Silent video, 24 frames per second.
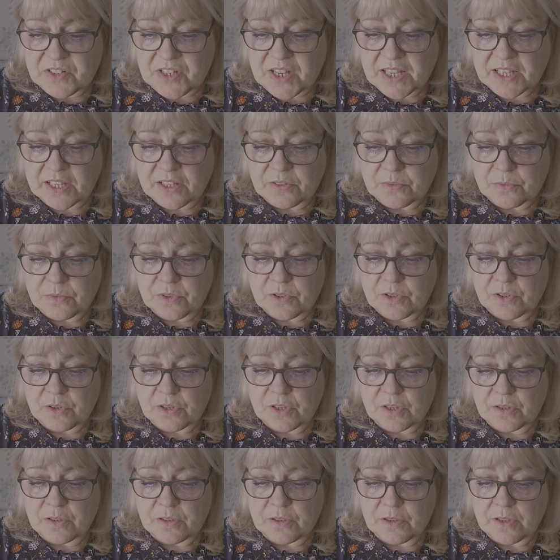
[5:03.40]
stick,
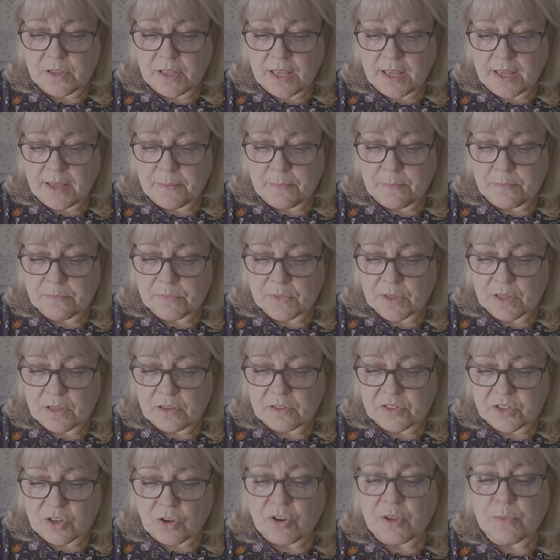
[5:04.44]

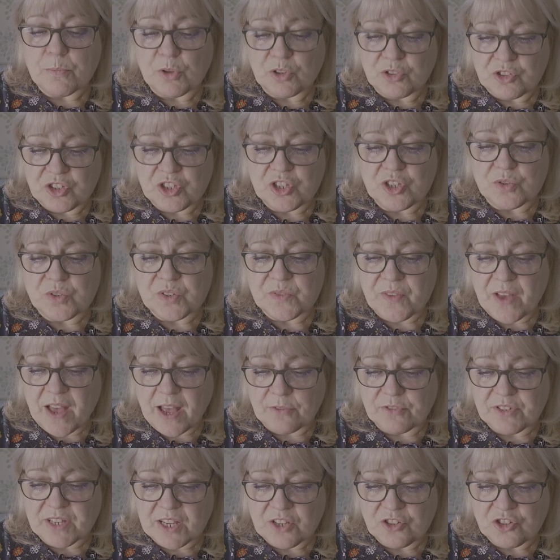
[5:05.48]
multi-use
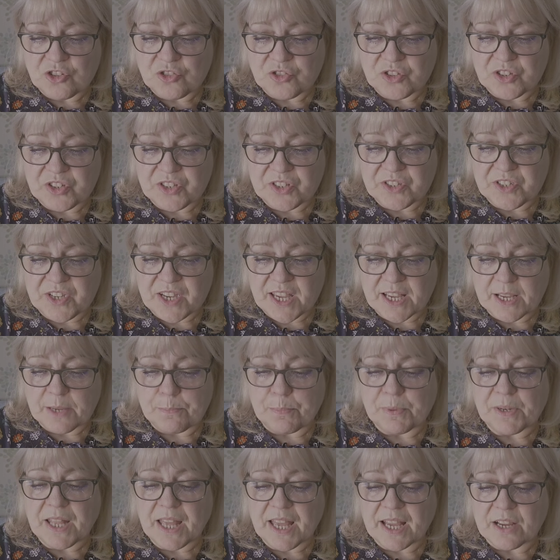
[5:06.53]
foundation
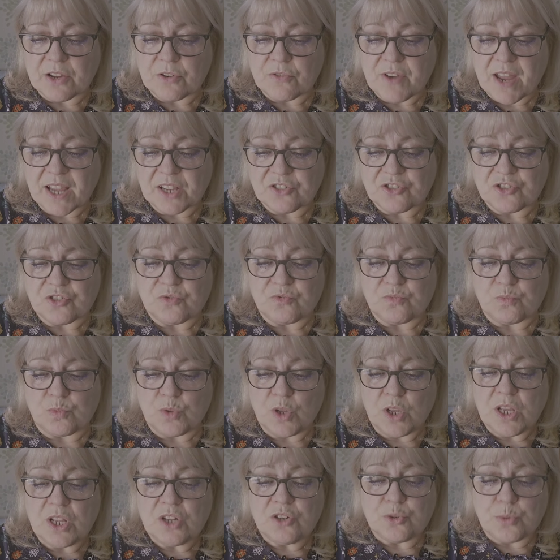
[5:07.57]
stick, Blur
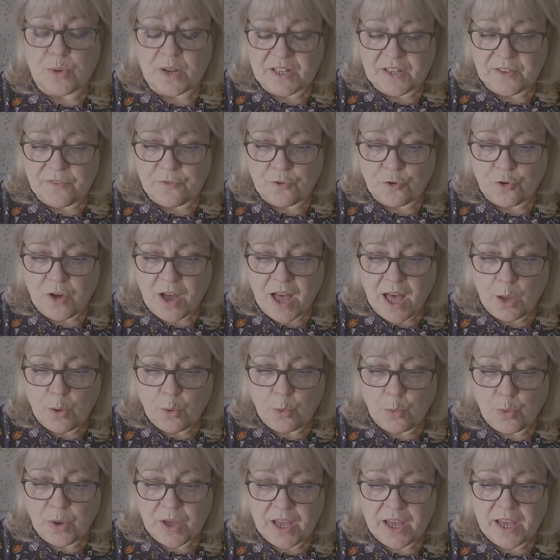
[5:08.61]
Correction
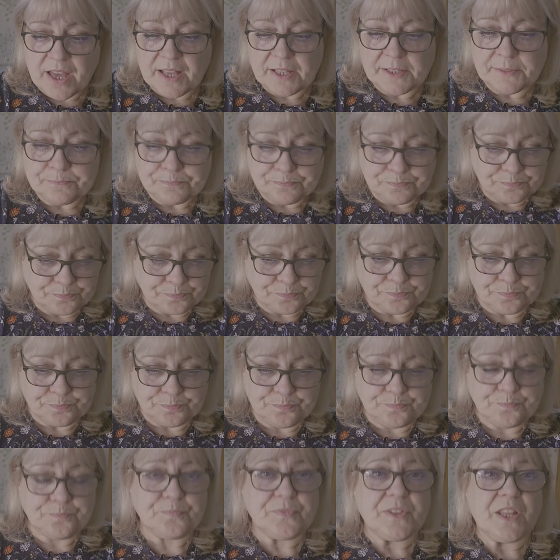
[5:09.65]
24-hour wear.
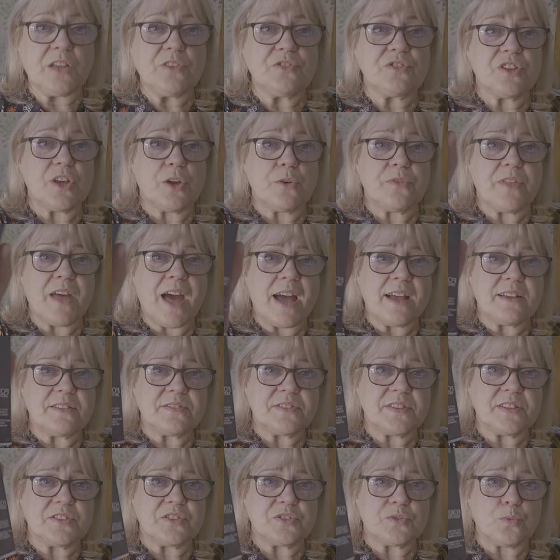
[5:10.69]
So that
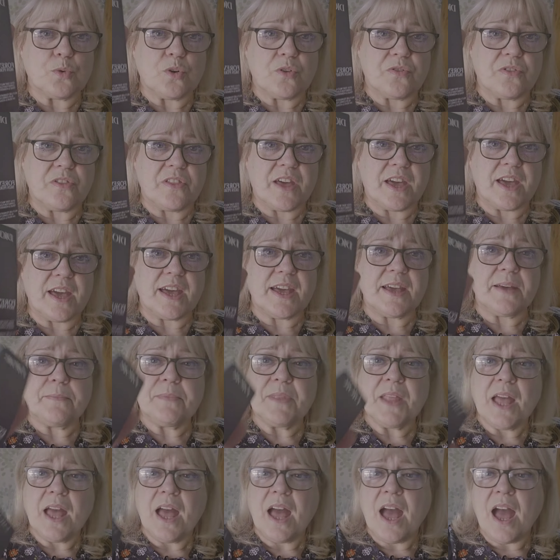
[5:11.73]
is this one
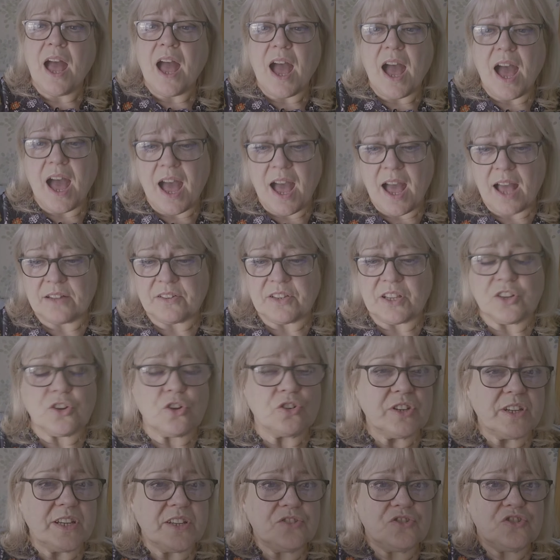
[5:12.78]
there. And I
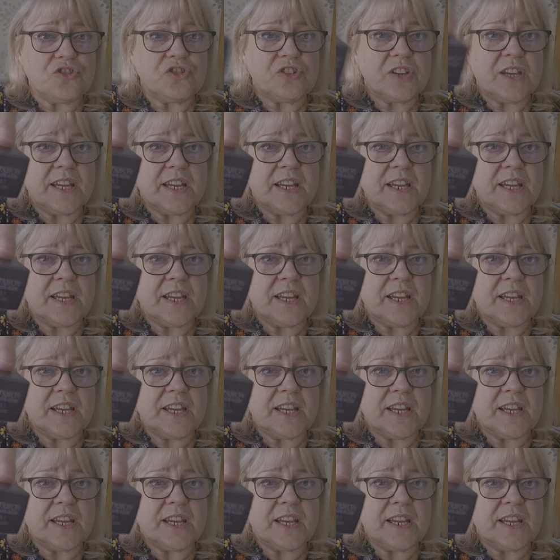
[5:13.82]
got it in